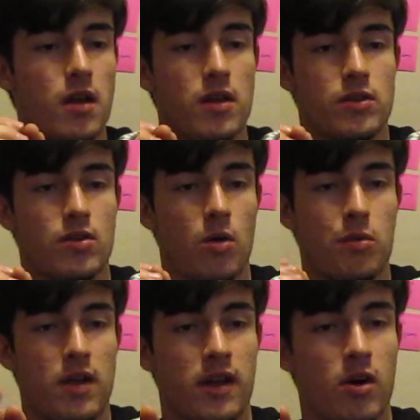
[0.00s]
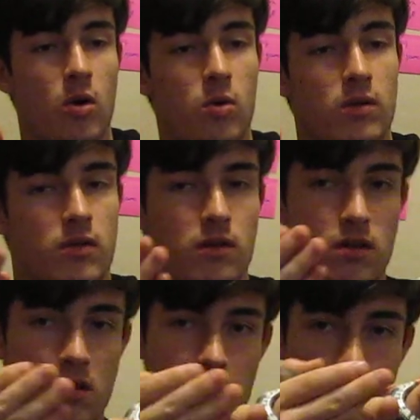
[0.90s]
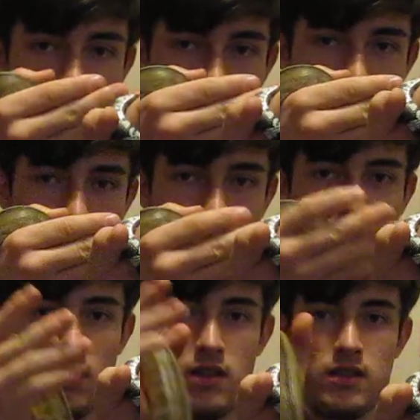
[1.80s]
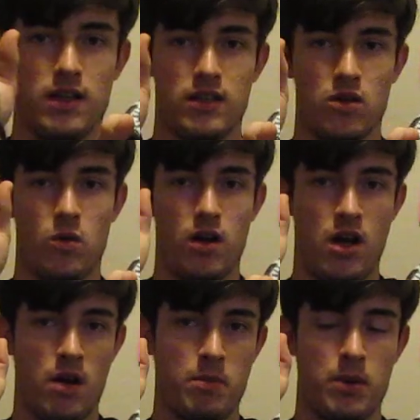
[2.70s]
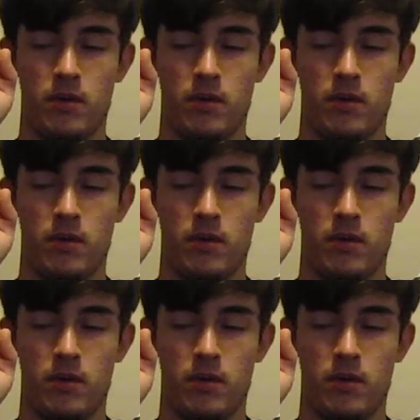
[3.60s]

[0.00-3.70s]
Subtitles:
So they go across, and these guys go up.